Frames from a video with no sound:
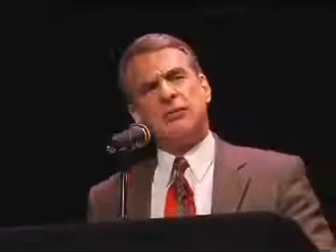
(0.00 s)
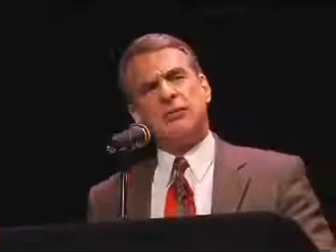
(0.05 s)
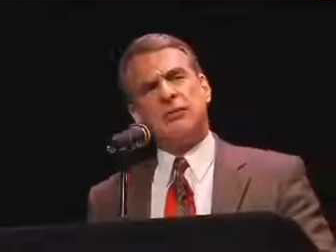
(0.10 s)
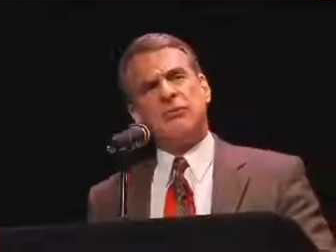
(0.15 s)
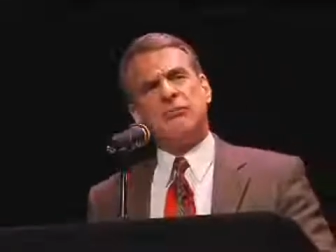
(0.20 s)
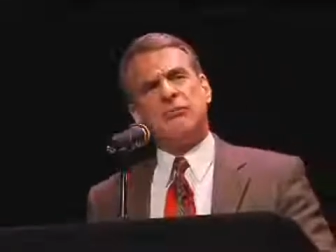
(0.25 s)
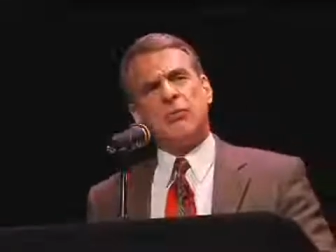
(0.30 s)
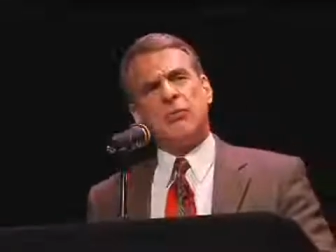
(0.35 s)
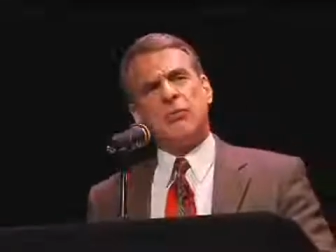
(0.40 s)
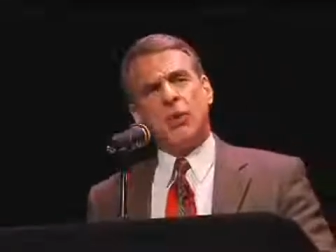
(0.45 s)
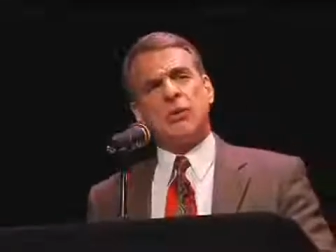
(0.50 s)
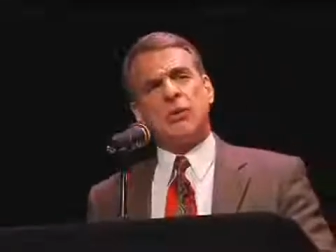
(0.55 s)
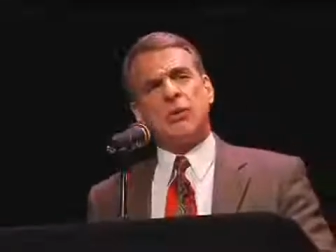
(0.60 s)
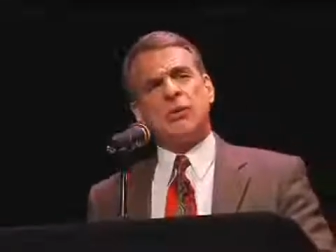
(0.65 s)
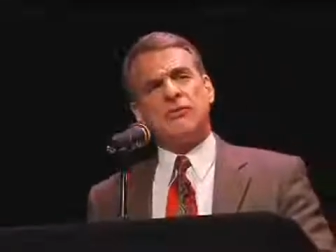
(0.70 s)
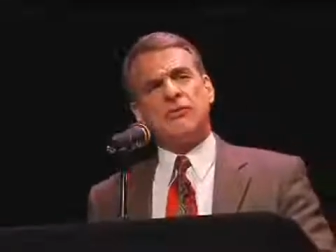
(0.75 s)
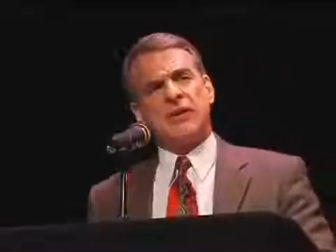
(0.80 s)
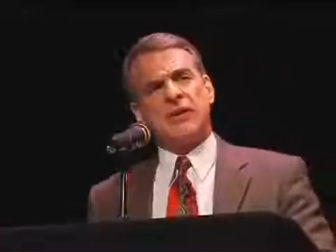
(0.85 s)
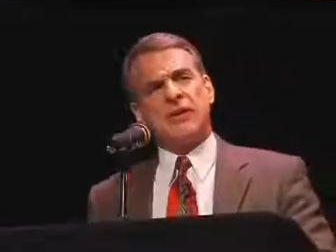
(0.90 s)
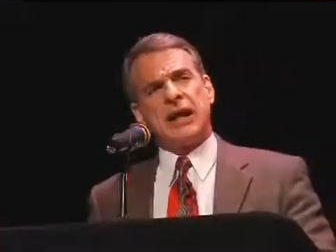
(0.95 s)
then
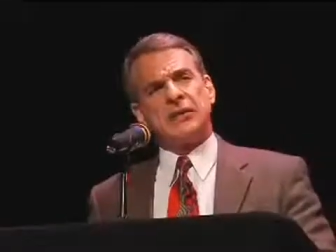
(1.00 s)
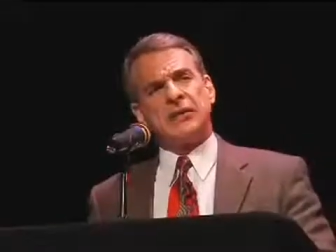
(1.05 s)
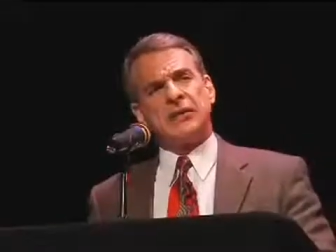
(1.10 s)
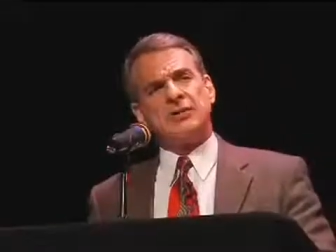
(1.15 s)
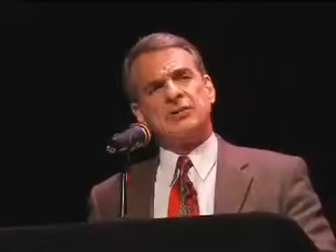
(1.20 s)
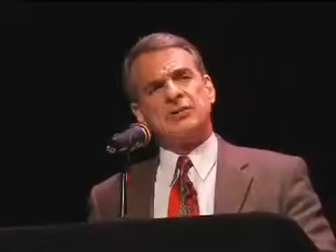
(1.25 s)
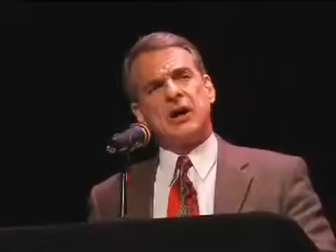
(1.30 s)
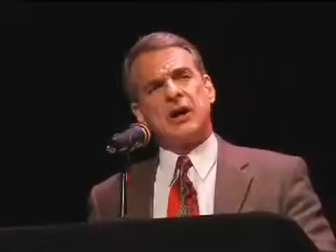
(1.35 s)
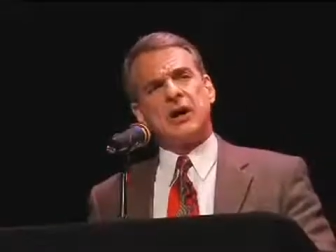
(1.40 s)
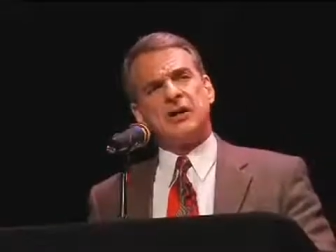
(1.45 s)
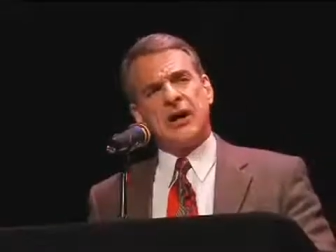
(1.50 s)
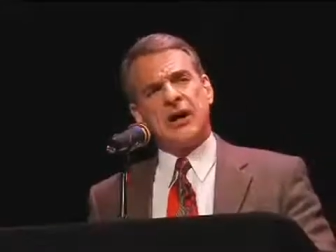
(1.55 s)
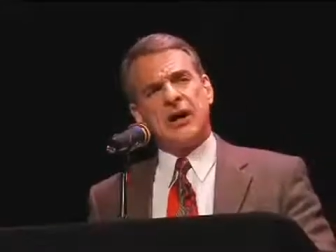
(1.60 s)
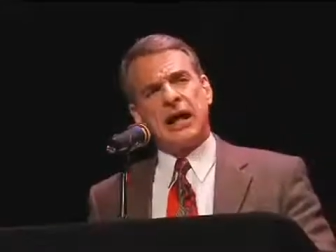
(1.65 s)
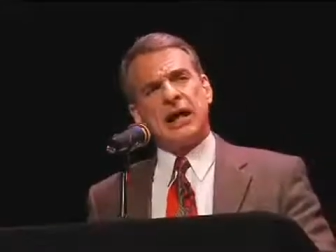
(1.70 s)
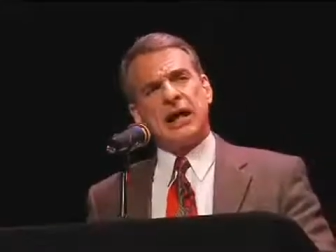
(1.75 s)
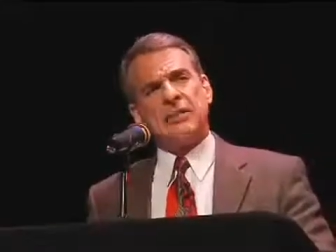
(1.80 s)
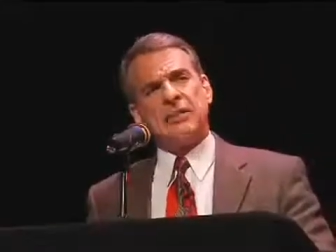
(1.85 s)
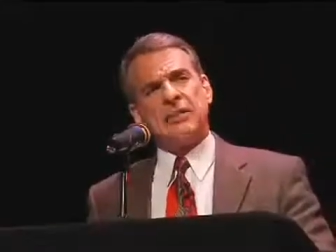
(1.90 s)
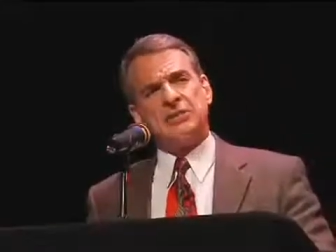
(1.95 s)
moral values are
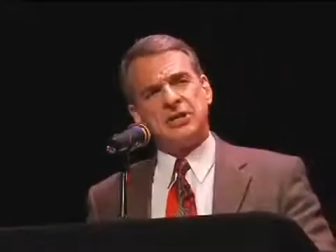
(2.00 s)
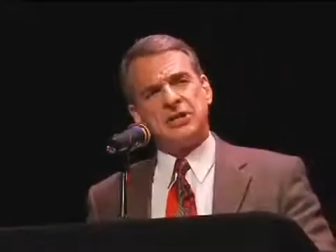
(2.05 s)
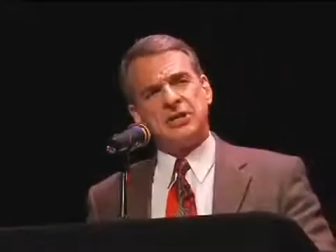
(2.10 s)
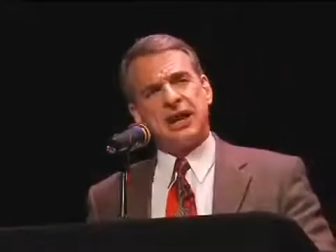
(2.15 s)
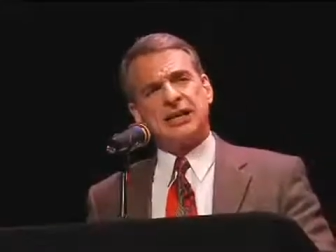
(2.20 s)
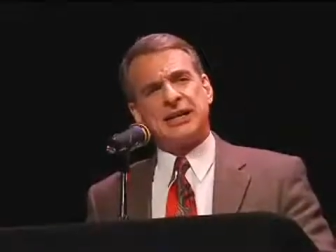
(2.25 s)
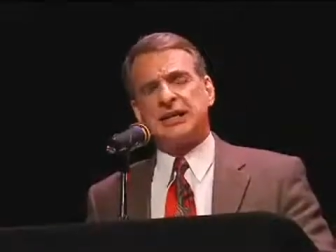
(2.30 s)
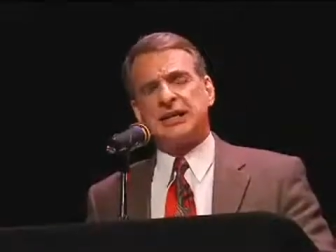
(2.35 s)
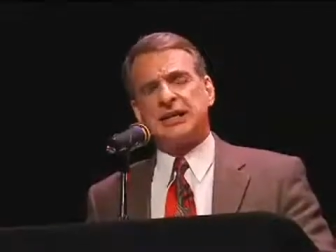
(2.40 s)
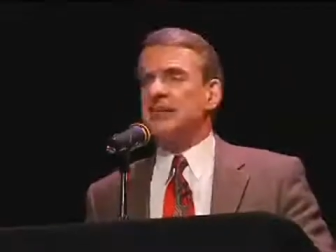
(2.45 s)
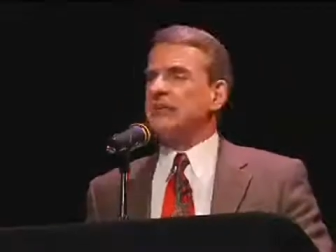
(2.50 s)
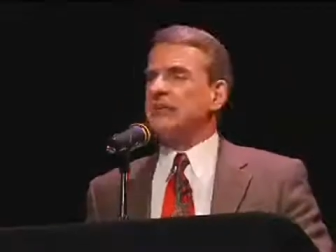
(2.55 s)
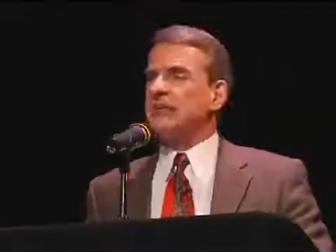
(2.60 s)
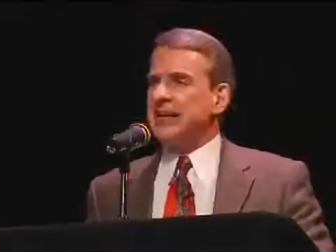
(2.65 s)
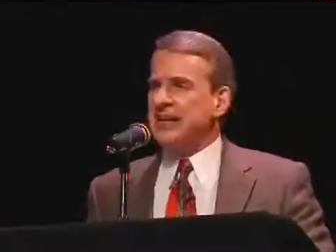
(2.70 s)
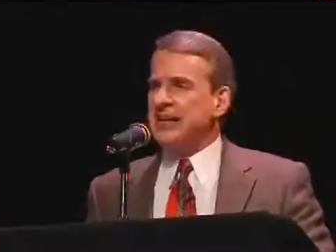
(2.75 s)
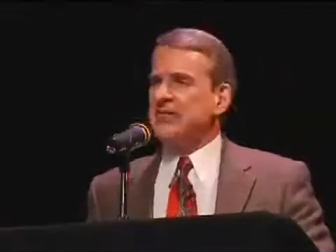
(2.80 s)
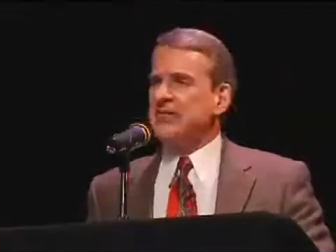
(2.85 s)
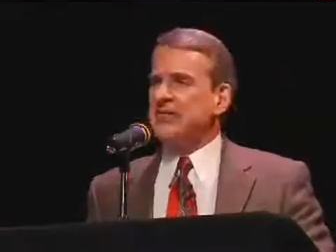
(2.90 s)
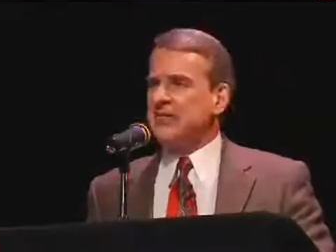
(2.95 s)
not
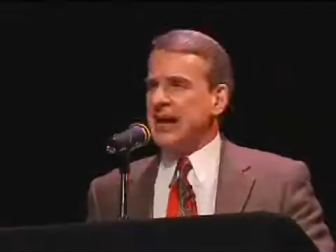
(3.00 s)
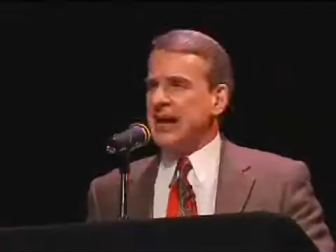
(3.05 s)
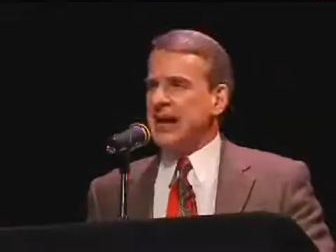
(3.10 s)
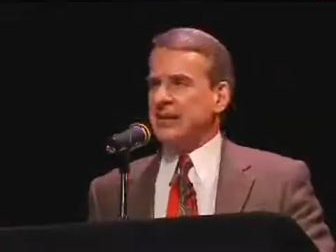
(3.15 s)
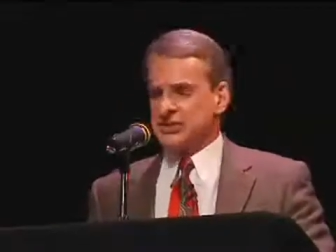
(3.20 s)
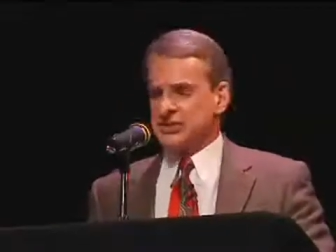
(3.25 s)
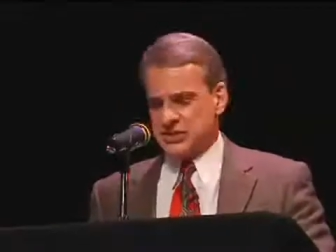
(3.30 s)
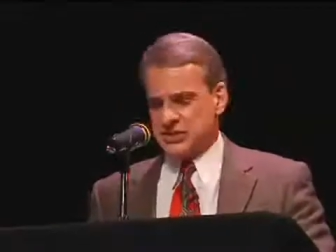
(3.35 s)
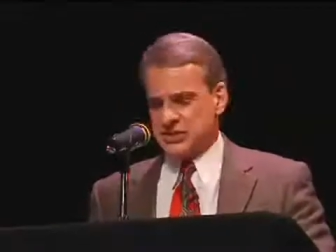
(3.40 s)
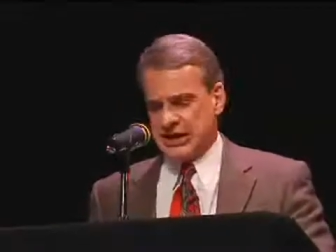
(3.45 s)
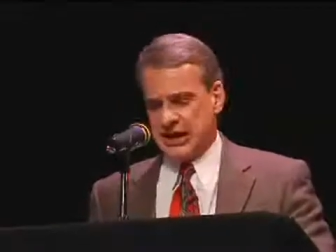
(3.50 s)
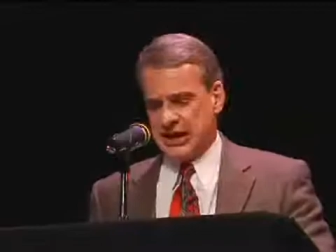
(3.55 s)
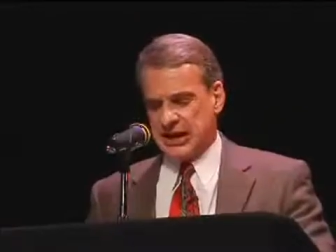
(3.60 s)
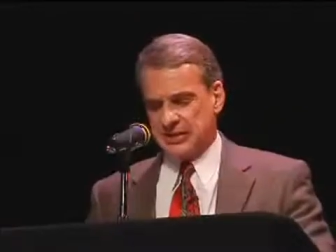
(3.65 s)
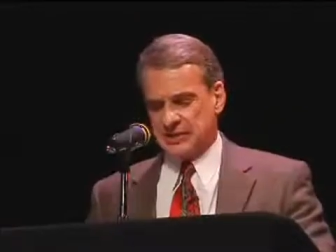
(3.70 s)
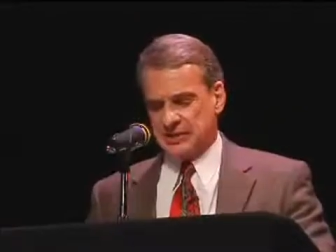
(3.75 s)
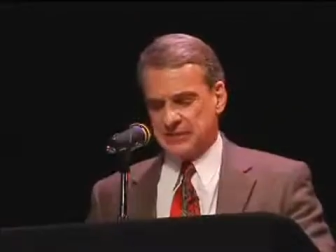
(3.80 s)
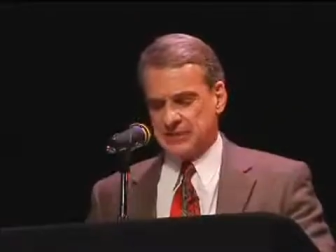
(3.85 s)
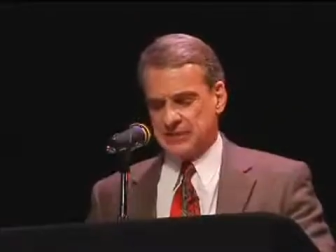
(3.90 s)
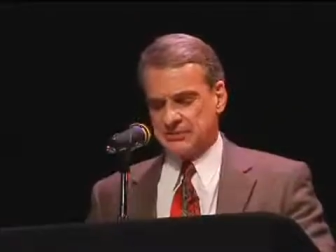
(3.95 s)
objective in that
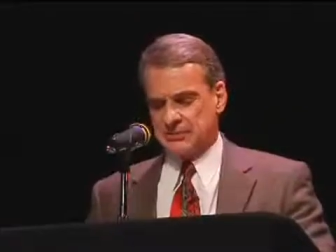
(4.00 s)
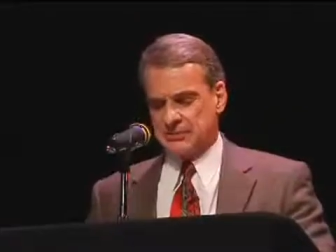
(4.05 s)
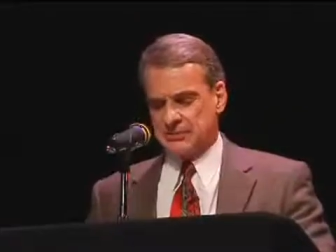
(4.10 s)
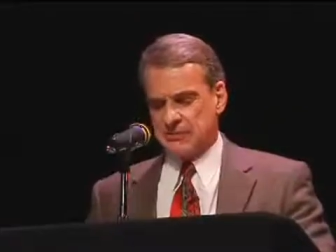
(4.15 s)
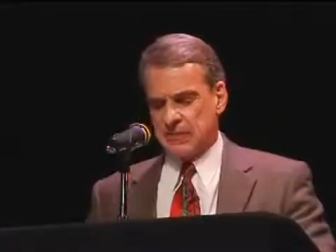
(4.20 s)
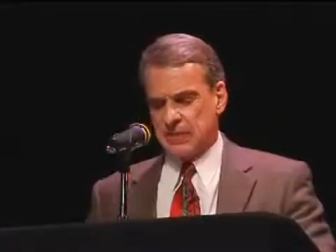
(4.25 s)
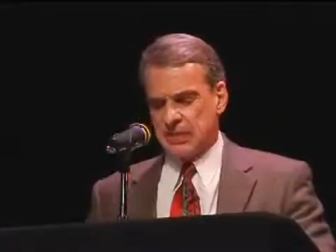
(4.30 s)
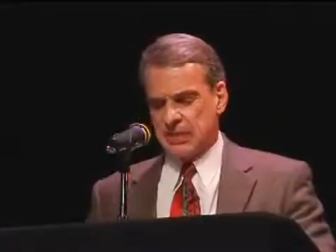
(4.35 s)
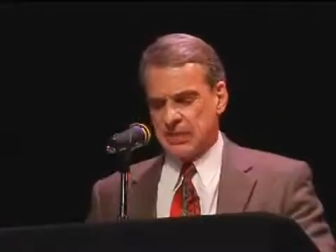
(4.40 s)
sense.